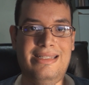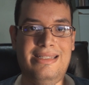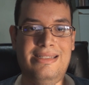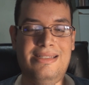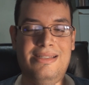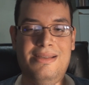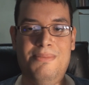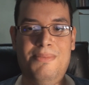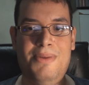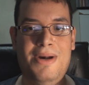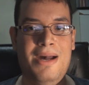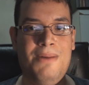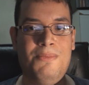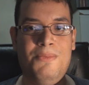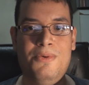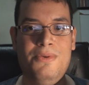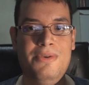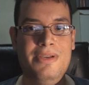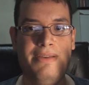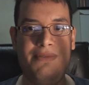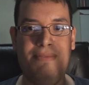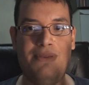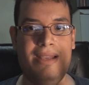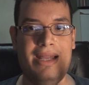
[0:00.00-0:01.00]
Saban
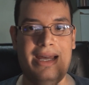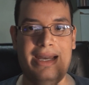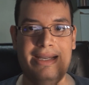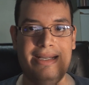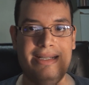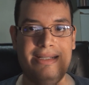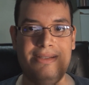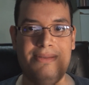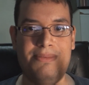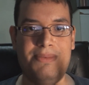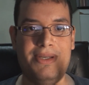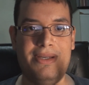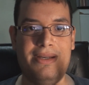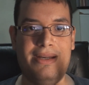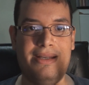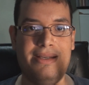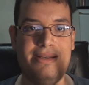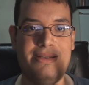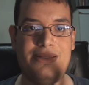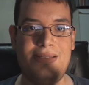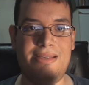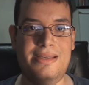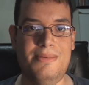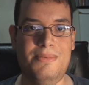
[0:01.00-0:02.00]
wouldn't even like it, to be
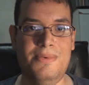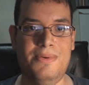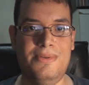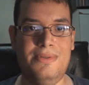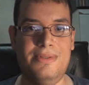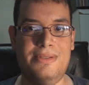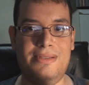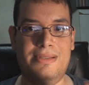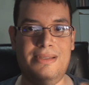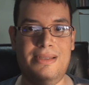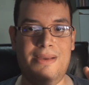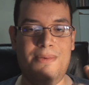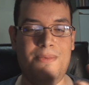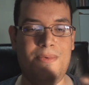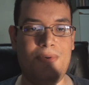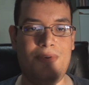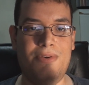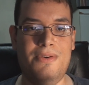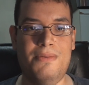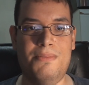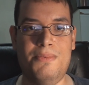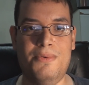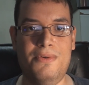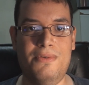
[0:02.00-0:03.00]
honest. He
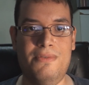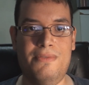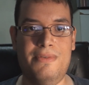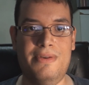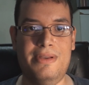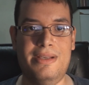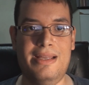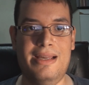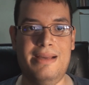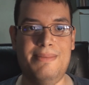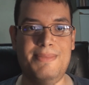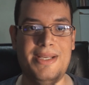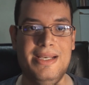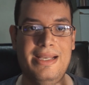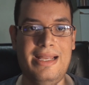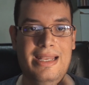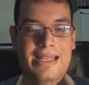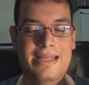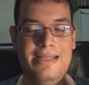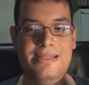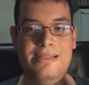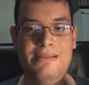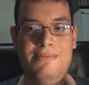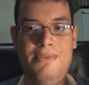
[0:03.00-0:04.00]
wouldn't approve it. I mean,
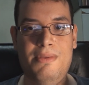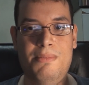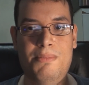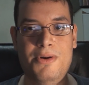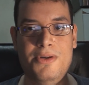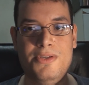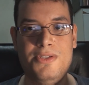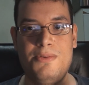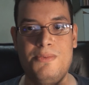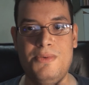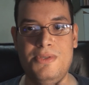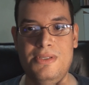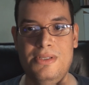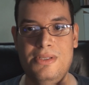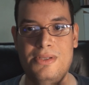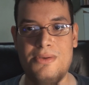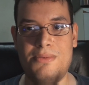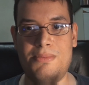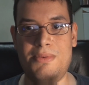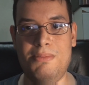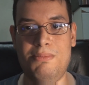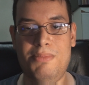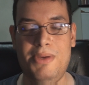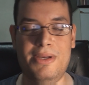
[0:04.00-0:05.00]
unless if the budget was a
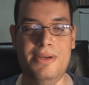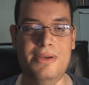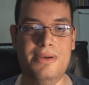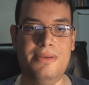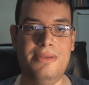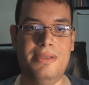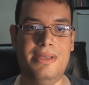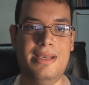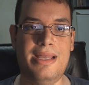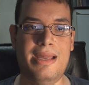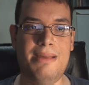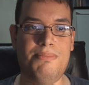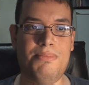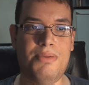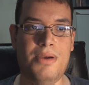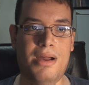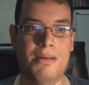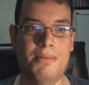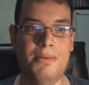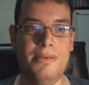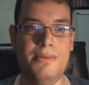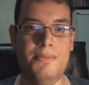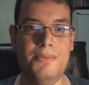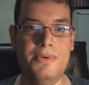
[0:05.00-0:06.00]
little bit bigger, then I
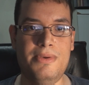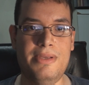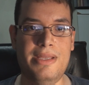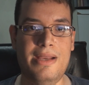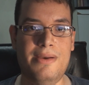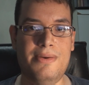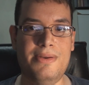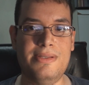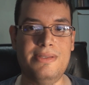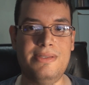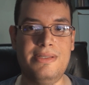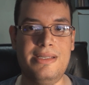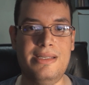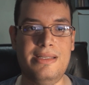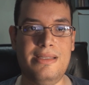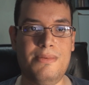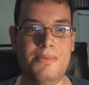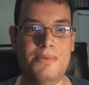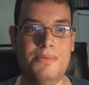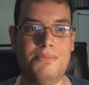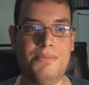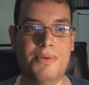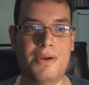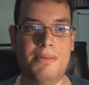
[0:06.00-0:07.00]
probably would guarantee they
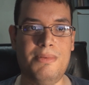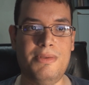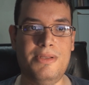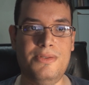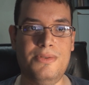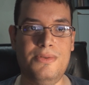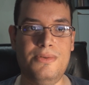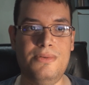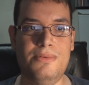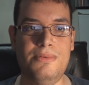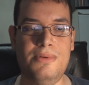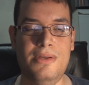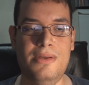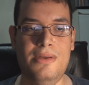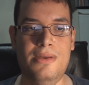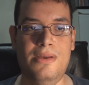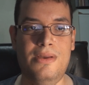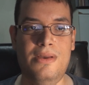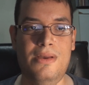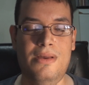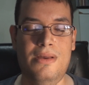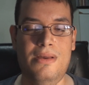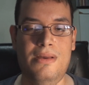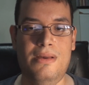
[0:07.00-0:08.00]
would probably do
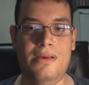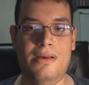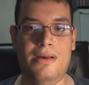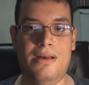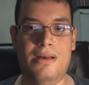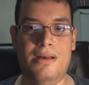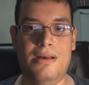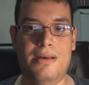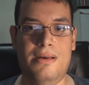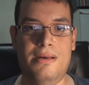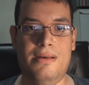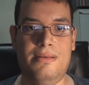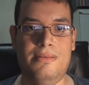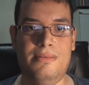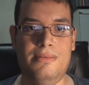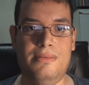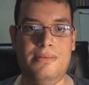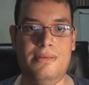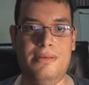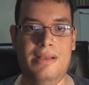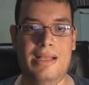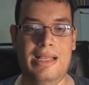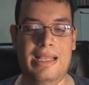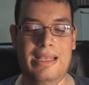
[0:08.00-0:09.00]
a
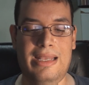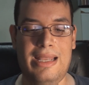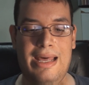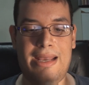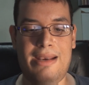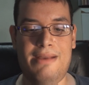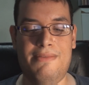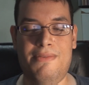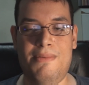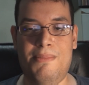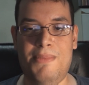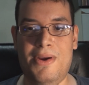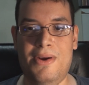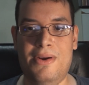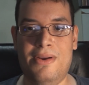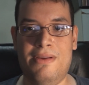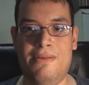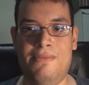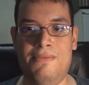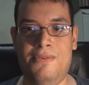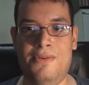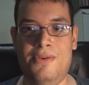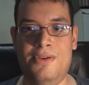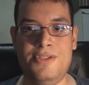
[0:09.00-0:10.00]
lot of
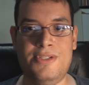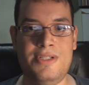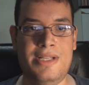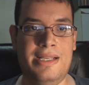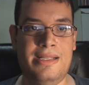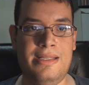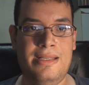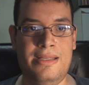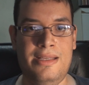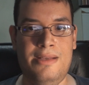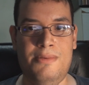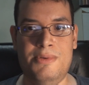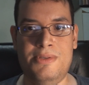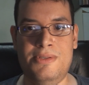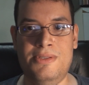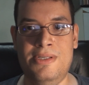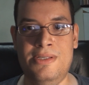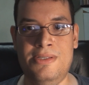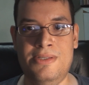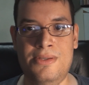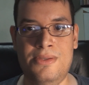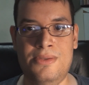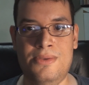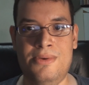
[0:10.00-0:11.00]
American footage like they did with
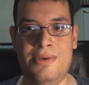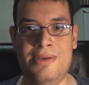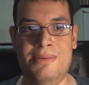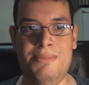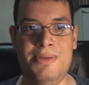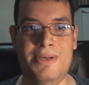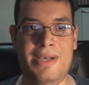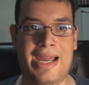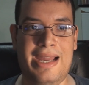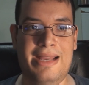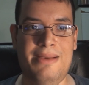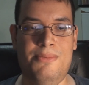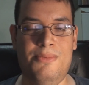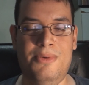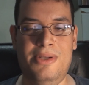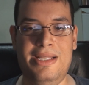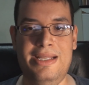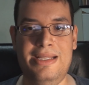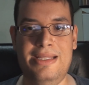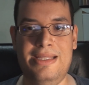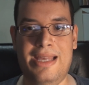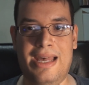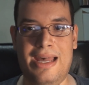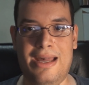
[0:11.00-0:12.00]
season 3, but I
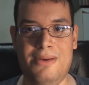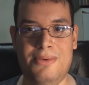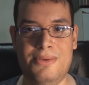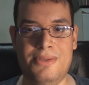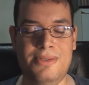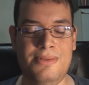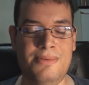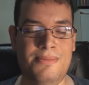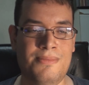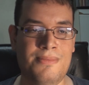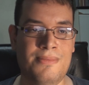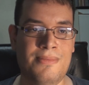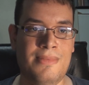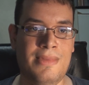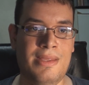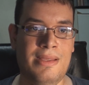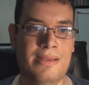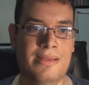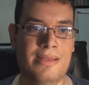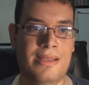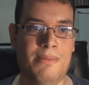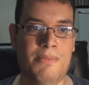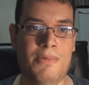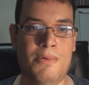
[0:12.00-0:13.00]
really doubt
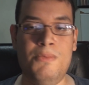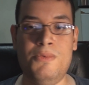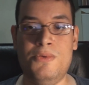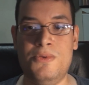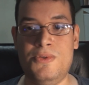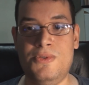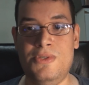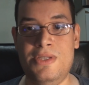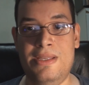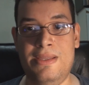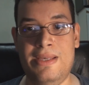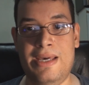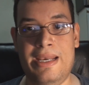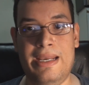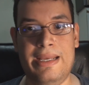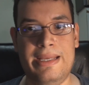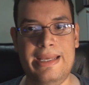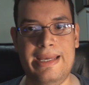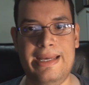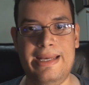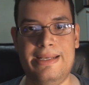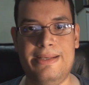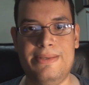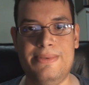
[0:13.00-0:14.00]
that we will see that
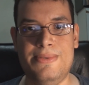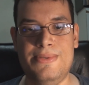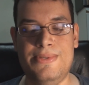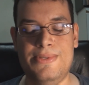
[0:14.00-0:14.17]
again.